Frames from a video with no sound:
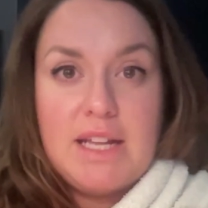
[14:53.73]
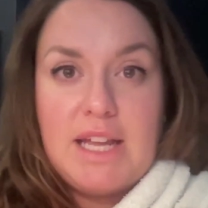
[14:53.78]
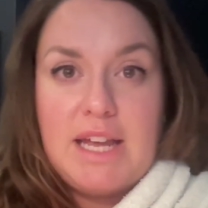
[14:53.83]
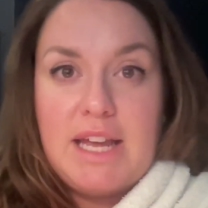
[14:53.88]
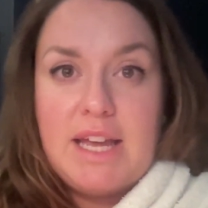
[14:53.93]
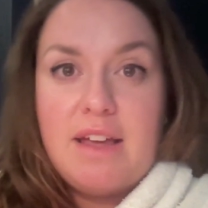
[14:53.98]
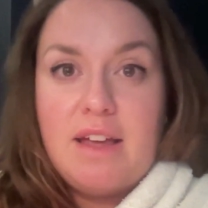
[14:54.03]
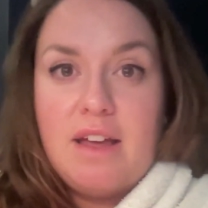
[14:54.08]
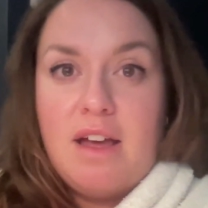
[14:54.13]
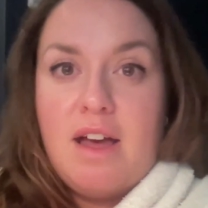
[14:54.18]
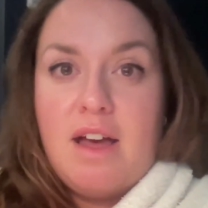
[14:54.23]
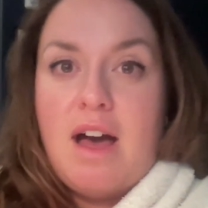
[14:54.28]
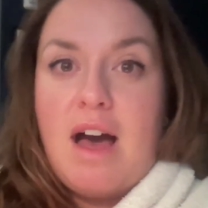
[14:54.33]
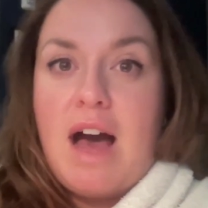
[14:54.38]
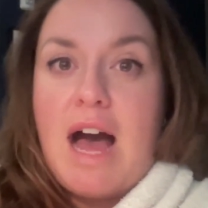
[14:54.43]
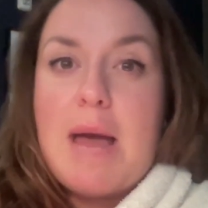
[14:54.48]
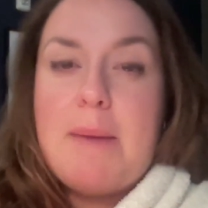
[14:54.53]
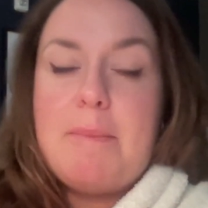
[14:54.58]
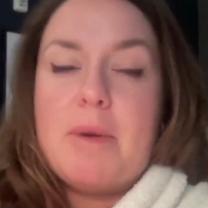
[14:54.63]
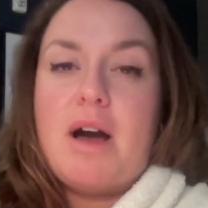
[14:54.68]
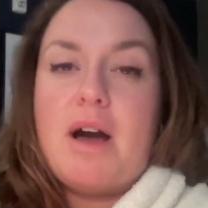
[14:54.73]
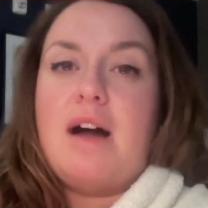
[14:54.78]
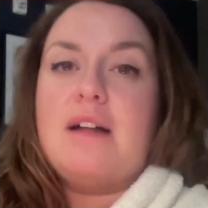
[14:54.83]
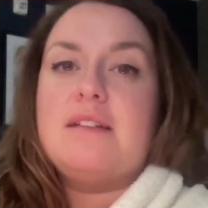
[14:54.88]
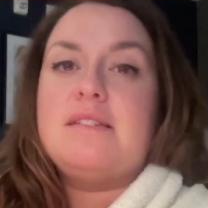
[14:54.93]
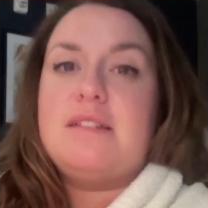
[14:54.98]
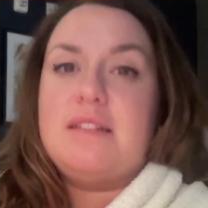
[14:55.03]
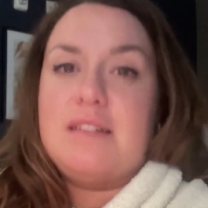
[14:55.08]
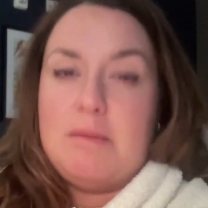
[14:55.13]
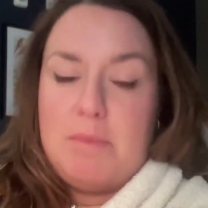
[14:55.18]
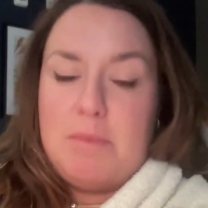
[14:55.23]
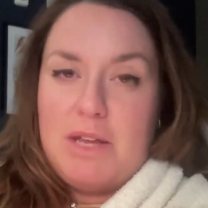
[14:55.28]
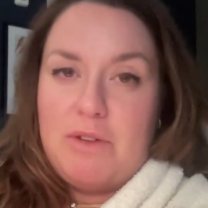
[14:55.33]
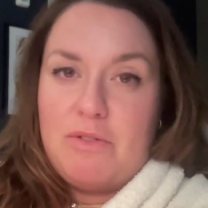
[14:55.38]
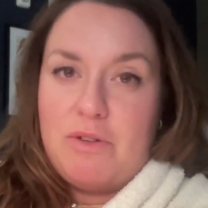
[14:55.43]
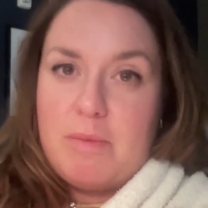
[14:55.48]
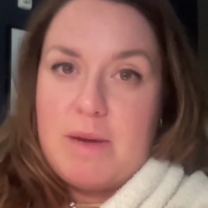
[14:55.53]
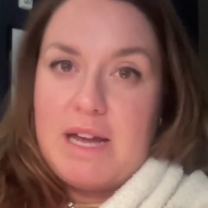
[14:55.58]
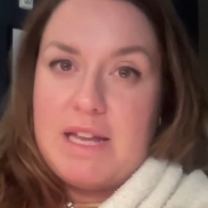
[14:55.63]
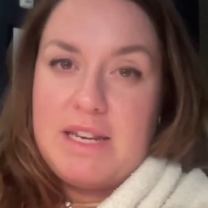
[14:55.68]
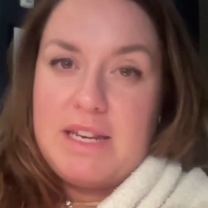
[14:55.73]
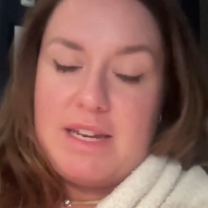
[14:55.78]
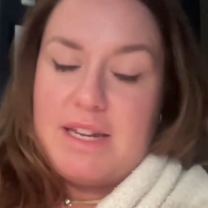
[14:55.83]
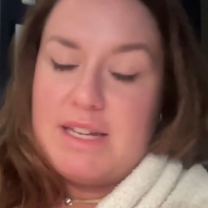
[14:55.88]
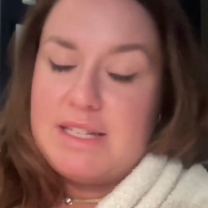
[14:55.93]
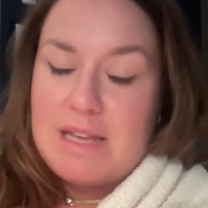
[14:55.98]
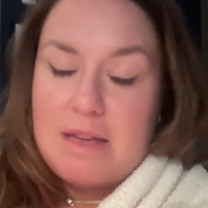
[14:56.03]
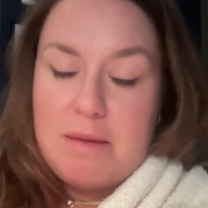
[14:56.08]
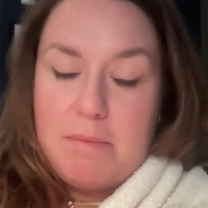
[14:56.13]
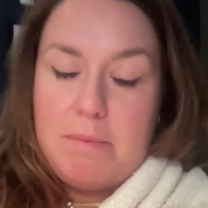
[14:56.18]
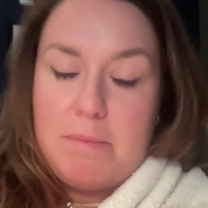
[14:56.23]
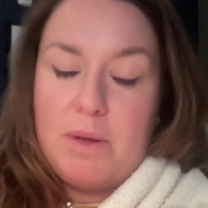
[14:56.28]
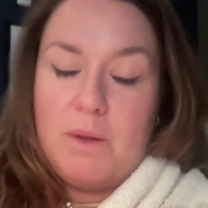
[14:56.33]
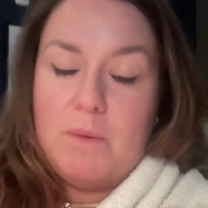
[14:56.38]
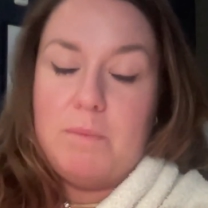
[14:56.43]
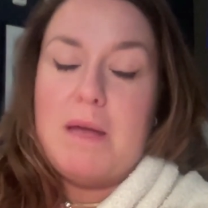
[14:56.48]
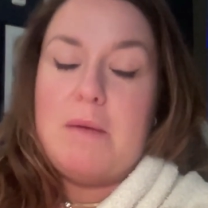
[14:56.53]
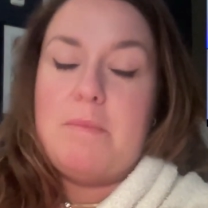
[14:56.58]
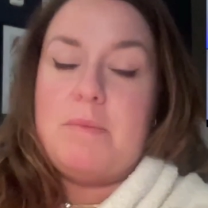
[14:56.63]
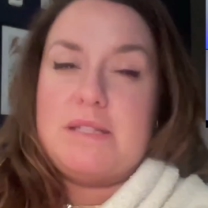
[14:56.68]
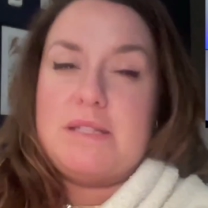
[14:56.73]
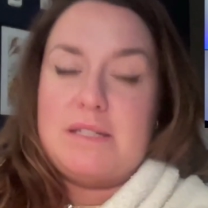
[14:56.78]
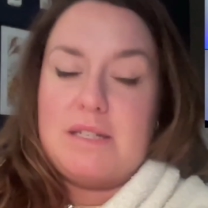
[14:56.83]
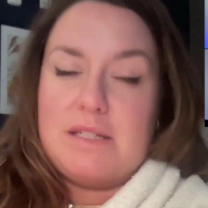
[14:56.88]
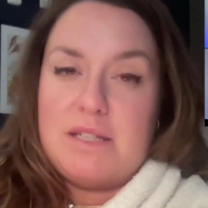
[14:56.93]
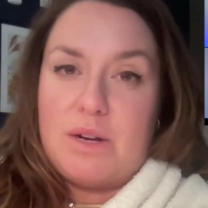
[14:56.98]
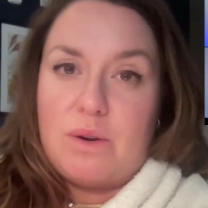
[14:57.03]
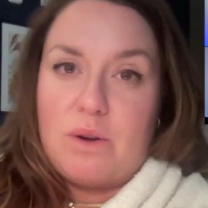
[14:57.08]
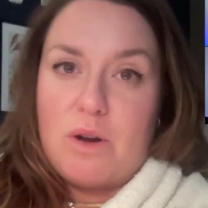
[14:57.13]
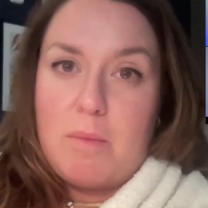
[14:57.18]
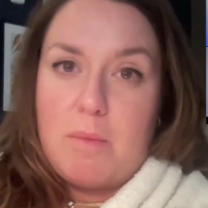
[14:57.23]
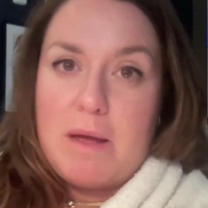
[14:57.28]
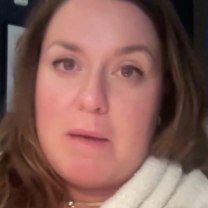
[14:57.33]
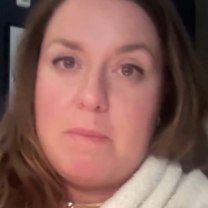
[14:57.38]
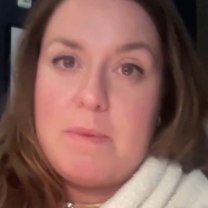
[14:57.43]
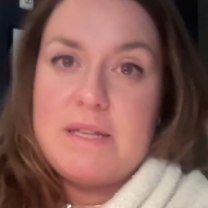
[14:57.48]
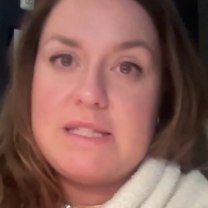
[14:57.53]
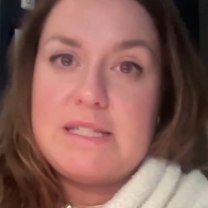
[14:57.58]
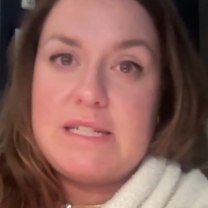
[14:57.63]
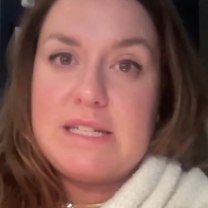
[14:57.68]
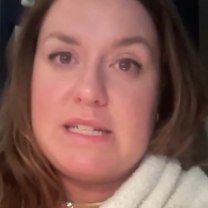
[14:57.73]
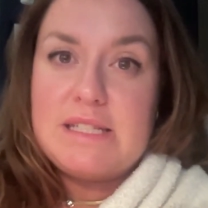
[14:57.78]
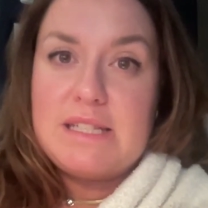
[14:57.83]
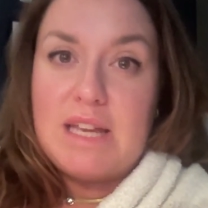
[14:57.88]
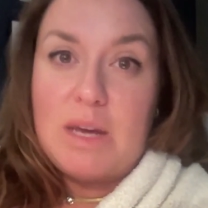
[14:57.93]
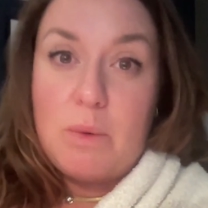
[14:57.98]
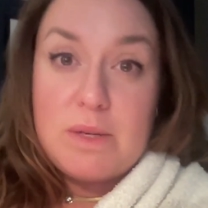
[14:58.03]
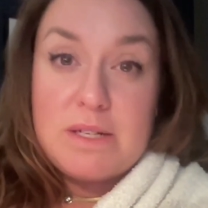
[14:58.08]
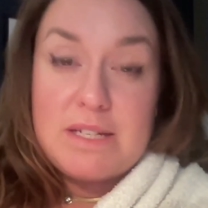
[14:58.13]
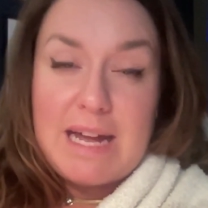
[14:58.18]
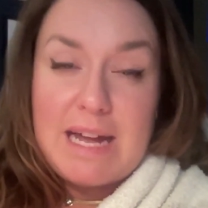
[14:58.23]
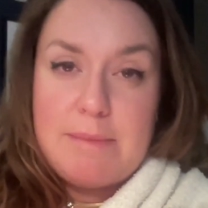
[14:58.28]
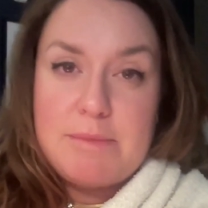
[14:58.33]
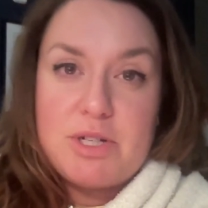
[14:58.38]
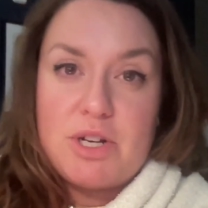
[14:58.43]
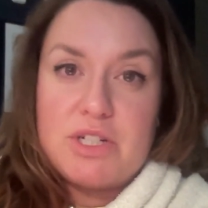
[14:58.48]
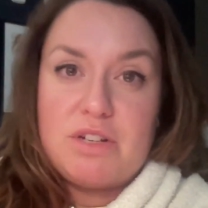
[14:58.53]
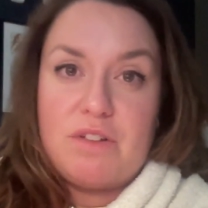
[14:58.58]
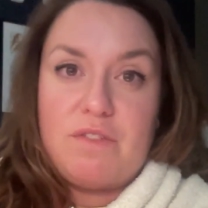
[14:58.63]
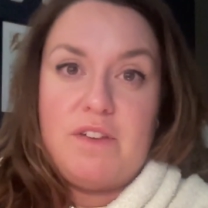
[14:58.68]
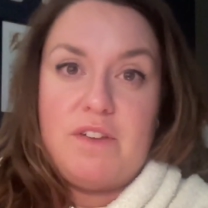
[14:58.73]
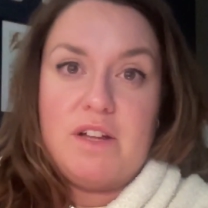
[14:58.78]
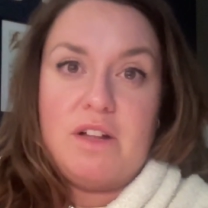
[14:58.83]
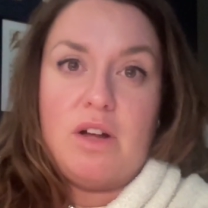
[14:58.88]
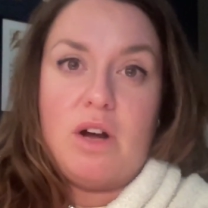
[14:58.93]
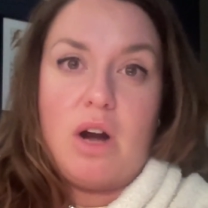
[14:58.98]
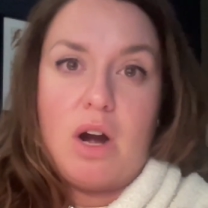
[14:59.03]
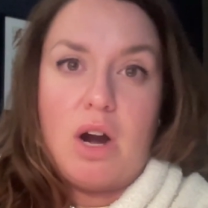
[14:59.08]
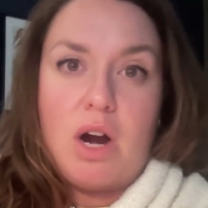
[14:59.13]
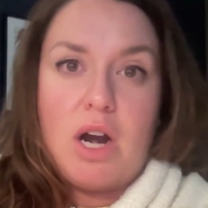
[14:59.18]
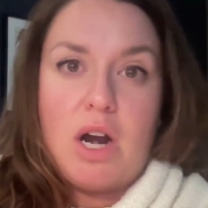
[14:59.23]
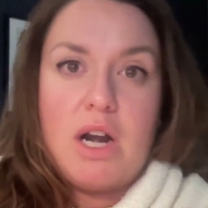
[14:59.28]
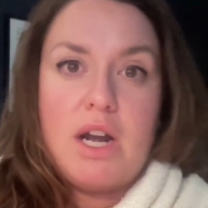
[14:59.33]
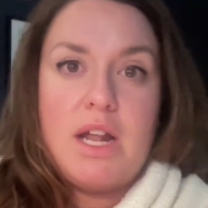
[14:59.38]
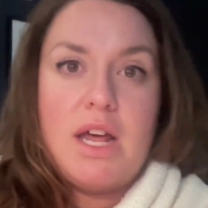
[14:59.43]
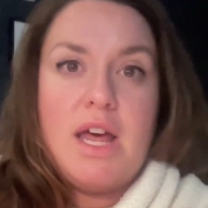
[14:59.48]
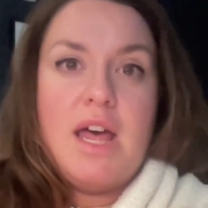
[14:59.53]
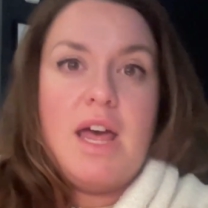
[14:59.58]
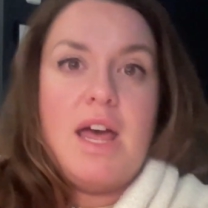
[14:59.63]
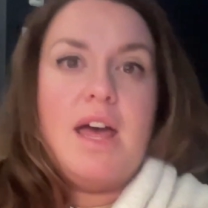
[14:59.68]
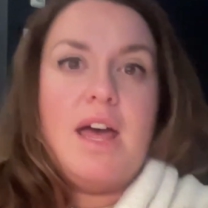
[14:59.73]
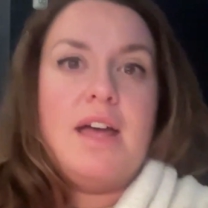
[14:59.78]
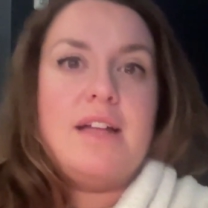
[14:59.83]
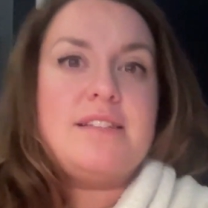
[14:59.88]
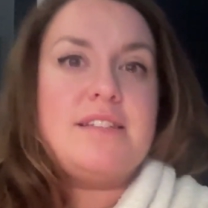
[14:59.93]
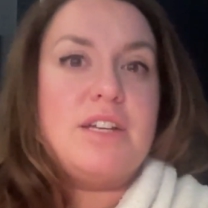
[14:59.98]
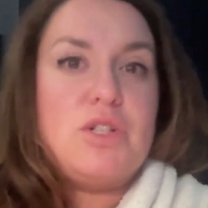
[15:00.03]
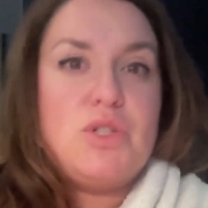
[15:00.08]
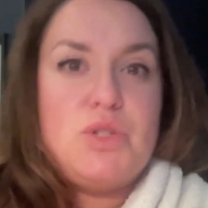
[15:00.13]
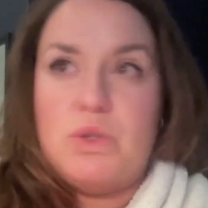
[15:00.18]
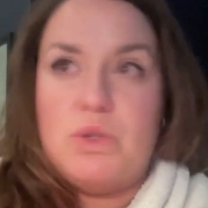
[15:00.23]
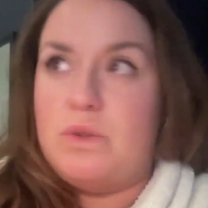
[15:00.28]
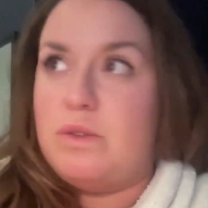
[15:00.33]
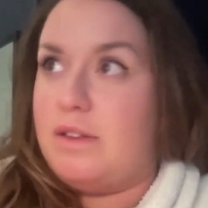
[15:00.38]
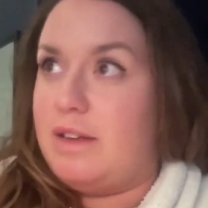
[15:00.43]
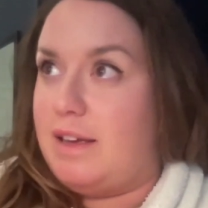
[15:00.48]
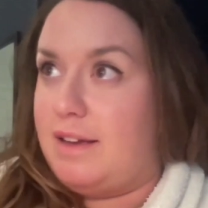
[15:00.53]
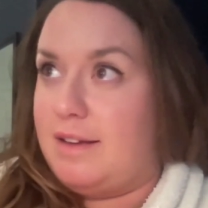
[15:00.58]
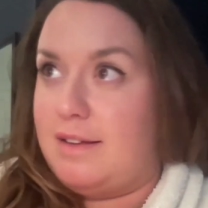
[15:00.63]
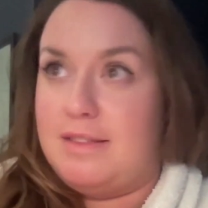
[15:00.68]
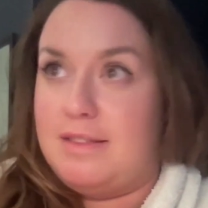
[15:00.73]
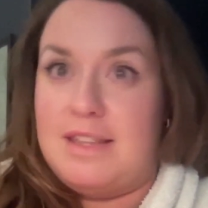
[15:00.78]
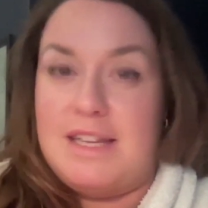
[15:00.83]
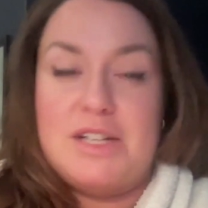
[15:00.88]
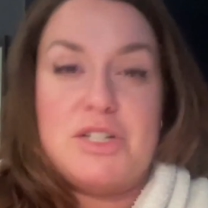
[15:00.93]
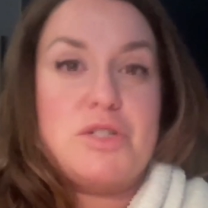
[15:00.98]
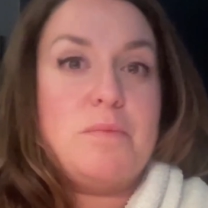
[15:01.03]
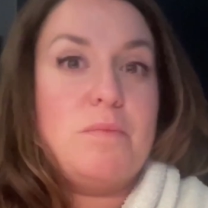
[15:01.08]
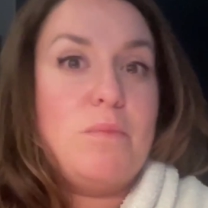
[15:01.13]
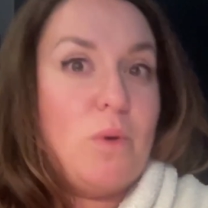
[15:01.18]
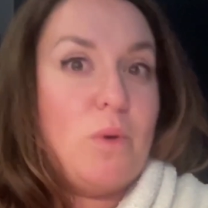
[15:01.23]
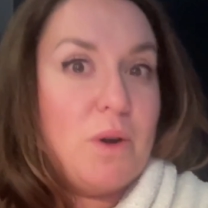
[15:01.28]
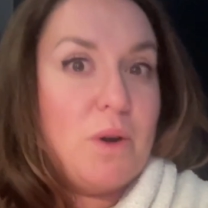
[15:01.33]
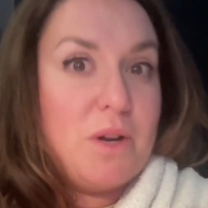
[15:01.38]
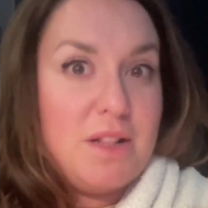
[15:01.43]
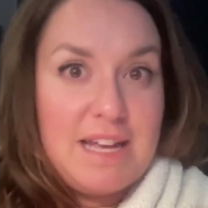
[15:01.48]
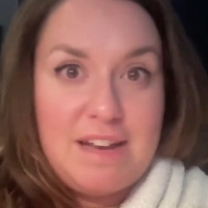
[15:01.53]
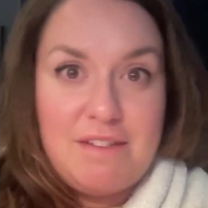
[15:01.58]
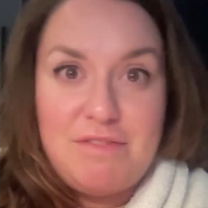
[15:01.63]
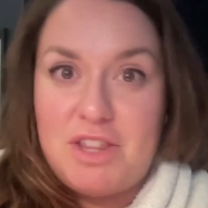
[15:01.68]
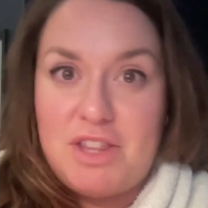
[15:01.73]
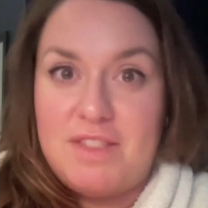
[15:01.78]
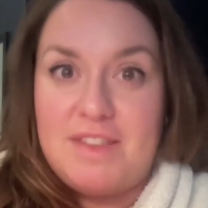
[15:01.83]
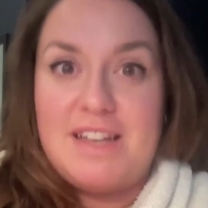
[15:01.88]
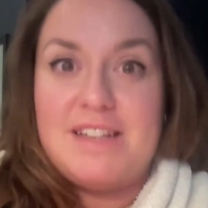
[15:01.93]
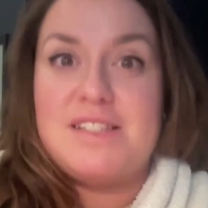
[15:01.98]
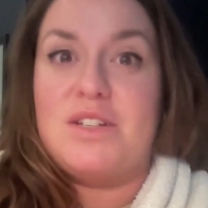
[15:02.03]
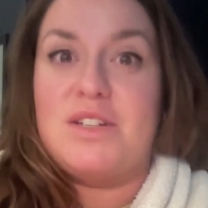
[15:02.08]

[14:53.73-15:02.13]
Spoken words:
Like I'm constantly being reminded as I build my business and grow my business, like when times start to feel hard, it's like, Julie, there's more to life than this.